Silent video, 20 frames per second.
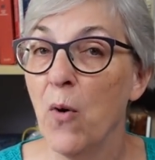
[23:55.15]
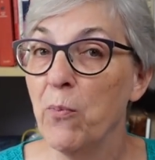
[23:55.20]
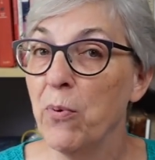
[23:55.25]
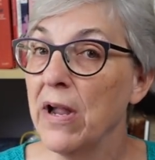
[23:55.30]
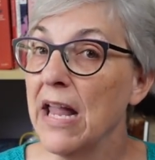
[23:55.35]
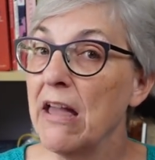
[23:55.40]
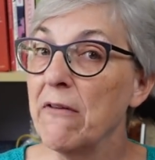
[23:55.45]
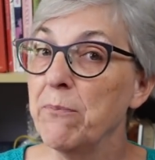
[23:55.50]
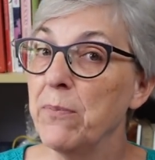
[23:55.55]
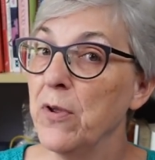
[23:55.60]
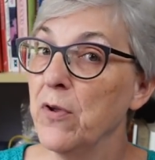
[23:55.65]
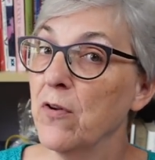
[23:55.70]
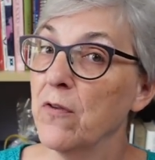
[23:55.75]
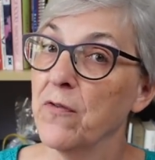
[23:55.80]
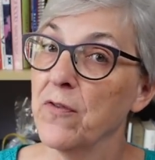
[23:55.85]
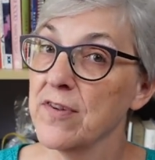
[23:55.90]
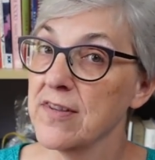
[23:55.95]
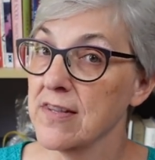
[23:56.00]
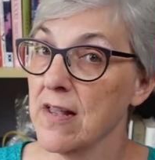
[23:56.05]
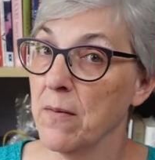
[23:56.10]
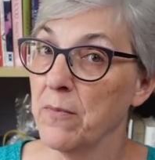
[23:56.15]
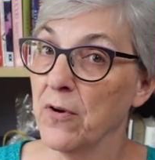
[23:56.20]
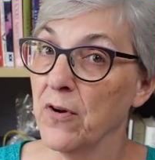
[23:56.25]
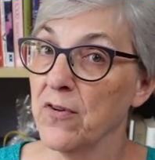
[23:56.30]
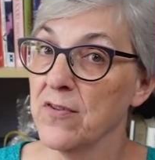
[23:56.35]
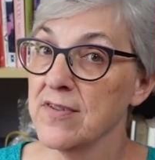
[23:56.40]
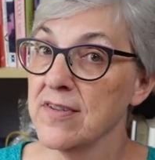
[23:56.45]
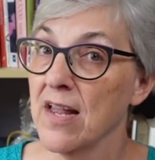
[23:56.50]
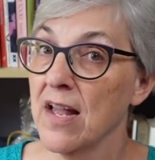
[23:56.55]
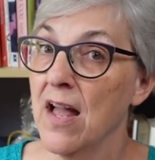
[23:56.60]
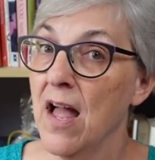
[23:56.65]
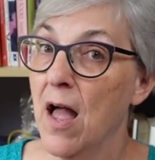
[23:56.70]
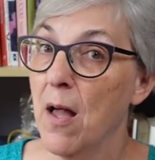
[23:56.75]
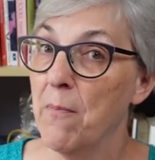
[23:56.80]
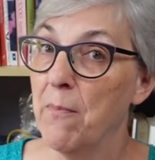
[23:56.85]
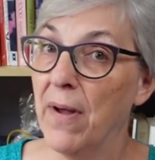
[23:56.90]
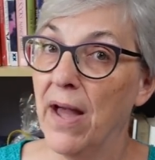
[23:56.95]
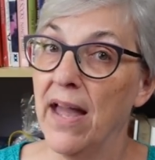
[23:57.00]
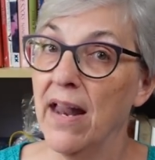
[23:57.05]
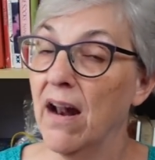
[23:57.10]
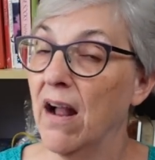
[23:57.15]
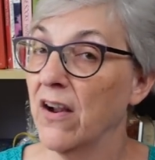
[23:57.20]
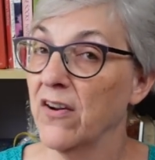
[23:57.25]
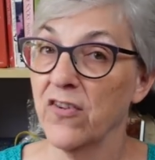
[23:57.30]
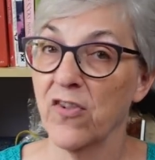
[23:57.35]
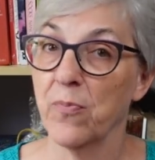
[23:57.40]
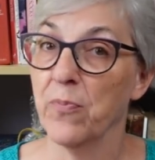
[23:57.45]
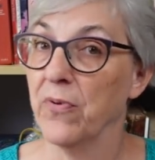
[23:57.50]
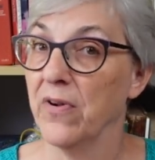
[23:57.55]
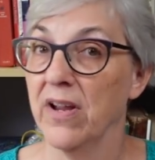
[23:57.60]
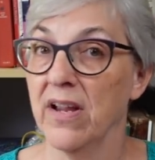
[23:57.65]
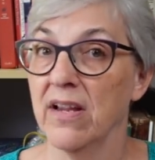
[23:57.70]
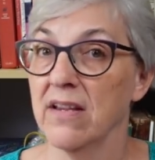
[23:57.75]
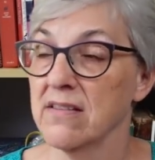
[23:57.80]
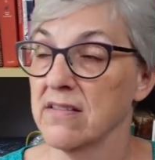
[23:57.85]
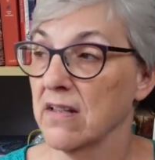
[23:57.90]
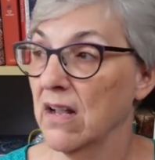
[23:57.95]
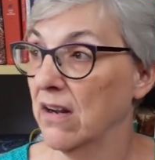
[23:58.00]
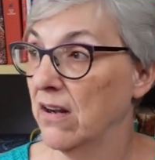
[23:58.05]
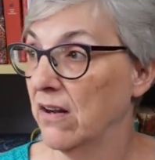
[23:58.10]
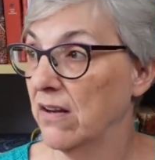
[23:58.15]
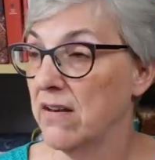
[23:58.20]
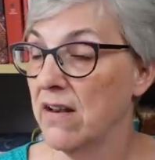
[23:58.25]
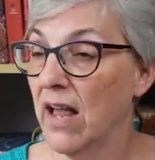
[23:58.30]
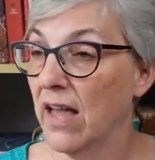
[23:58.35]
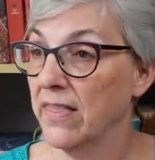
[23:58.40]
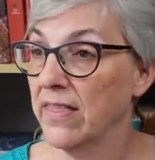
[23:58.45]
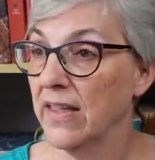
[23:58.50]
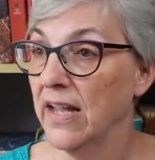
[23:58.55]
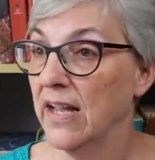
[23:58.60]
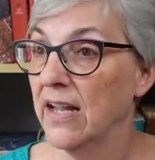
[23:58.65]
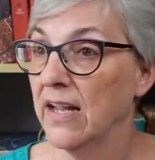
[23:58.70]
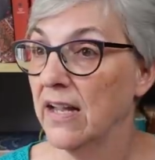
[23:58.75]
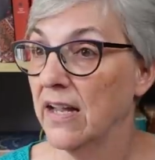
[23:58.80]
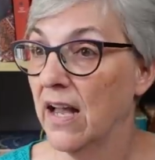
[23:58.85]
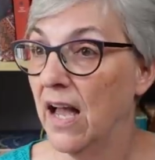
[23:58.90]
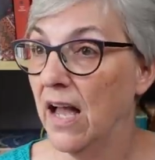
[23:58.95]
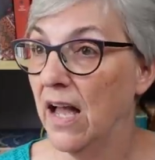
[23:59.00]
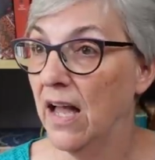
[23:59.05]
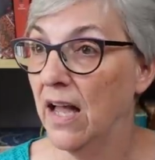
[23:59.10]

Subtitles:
We have beautiful summers, but our springs are nothing,